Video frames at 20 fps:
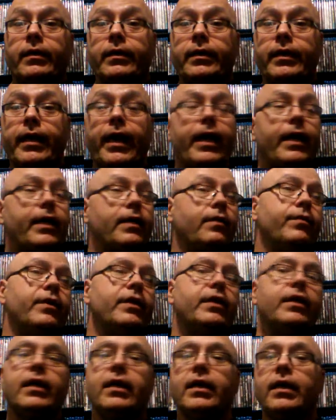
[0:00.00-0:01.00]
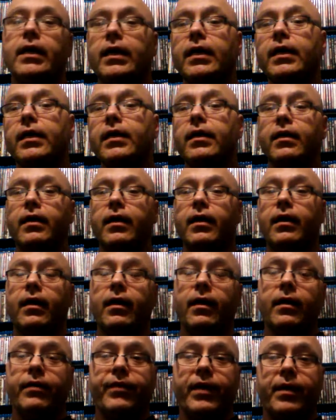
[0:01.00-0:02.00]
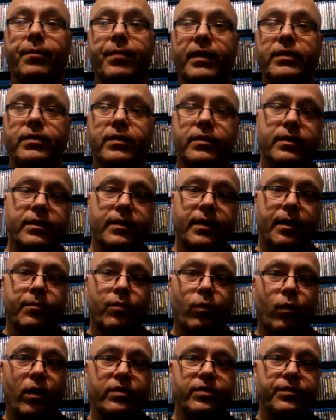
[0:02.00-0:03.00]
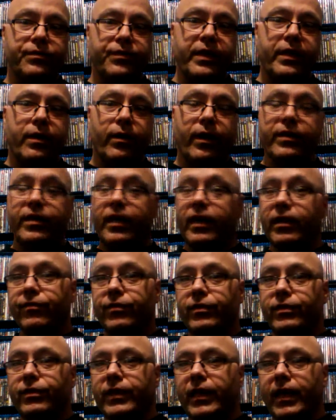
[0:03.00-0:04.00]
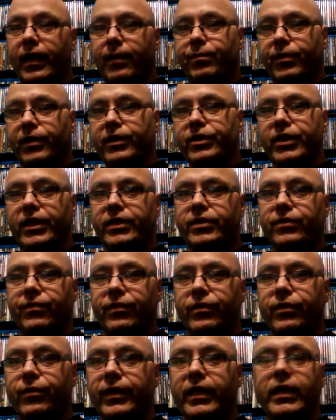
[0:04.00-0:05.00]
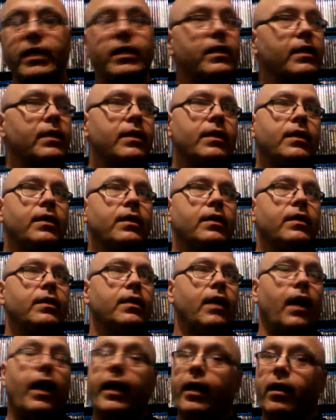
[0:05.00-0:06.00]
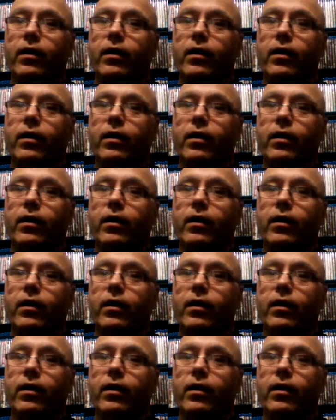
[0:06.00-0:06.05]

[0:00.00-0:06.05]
yeah, anyway, if anybody took the time to watch this video, I thank you for doing it. I appreciate you for doing it. I